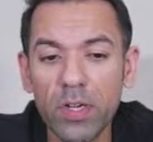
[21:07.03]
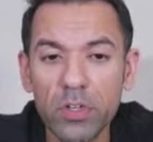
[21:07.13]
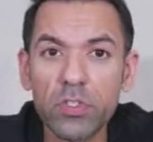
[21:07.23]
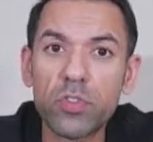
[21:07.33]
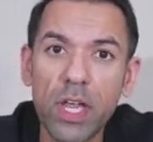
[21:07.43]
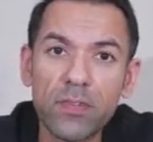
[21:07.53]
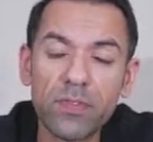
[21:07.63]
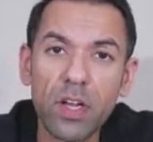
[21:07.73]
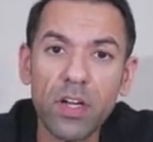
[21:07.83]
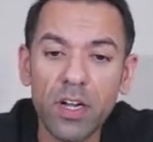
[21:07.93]
your strengths
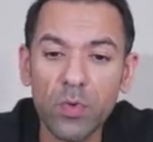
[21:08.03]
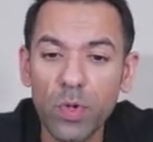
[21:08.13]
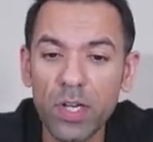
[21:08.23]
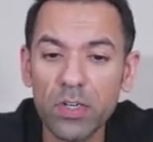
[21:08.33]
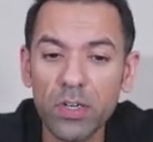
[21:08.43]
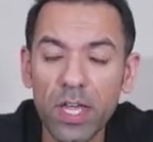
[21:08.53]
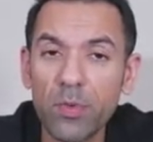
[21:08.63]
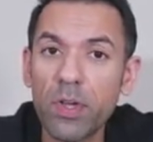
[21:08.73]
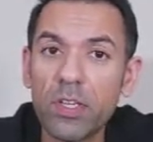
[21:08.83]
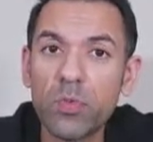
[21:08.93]
are and
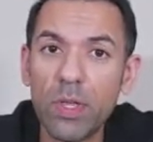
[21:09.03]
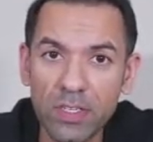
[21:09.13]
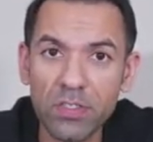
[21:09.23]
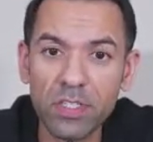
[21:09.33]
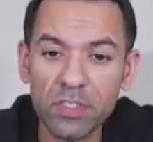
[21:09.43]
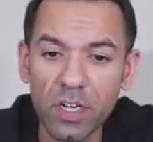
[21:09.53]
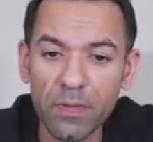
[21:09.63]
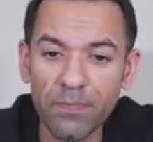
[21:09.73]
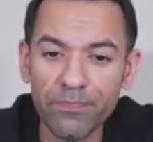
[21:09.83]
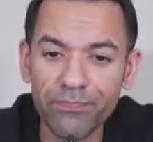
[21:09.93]
where your weaknesses are.
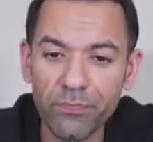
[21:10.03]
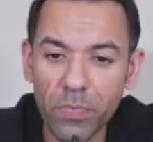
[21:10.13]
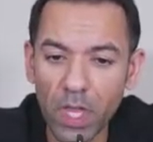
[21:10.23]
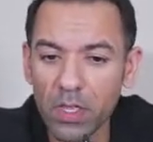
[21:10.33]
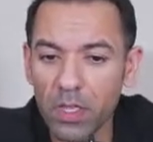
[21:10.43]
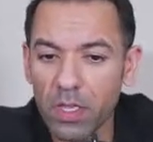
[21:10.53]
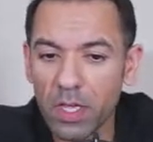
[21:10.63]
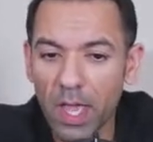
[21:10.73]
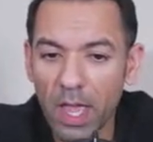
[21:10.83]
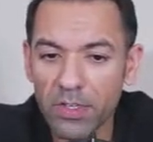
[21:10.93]

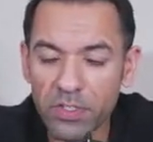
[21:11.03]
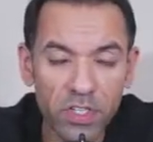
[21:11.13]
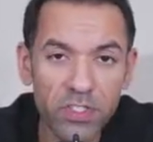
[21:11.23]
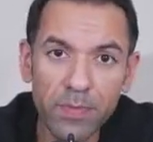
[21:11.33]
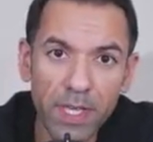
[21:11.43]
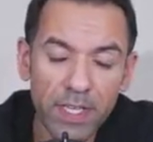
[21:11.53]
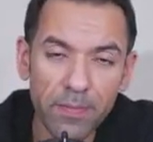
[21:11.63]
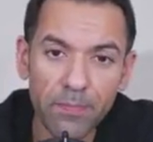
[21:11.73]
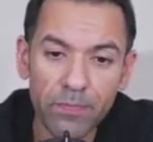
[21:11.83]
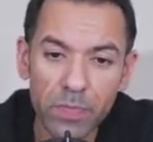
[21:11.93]
Decision making.
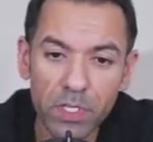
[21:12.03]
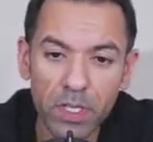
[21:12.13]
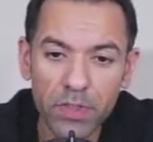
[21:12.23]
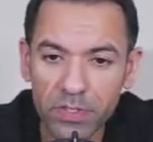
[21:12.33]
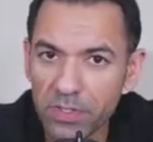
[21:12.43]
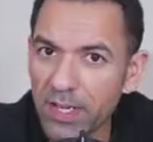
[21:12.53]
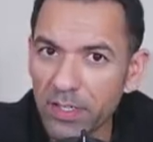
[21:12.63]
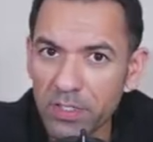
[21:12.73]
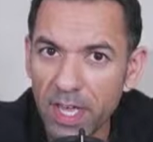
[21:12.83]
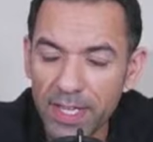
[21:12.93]
This kind
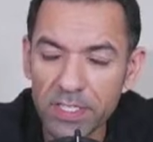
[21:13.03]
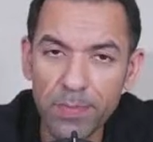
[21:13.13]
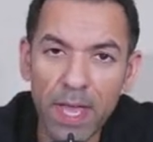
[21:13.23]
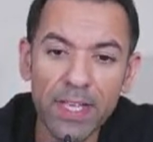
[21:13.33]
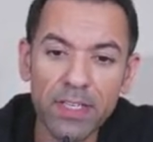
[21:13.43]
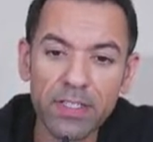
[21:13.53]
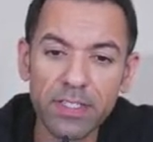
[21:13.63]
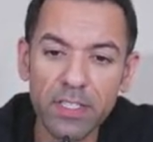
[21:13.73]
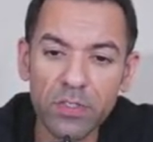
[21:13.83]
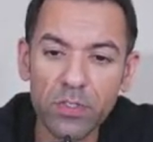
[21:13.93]
of ties back
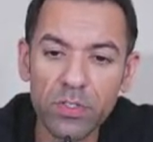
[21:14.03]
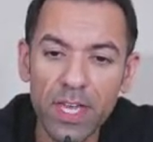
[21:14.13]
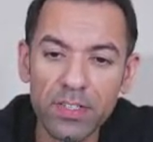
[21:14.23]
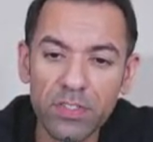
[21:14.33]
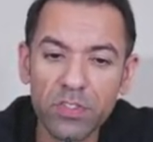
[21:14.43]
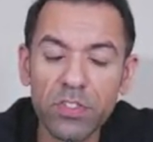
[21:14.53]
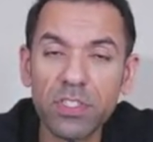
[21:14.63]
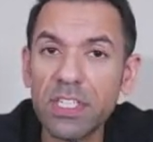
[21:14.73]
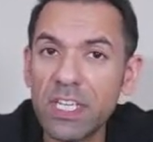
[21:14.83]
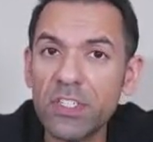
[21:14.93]
into that
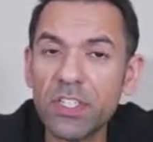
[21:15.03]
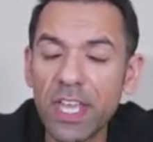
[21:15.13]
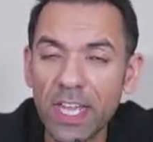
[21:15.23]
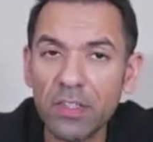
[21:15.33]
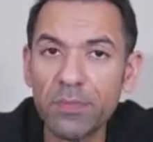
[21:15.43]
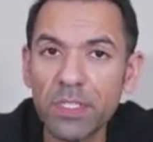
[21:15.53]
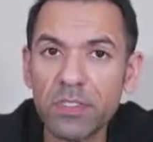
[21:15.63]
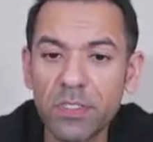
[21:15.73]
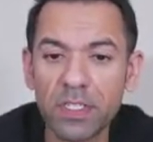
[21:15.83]
strategic element.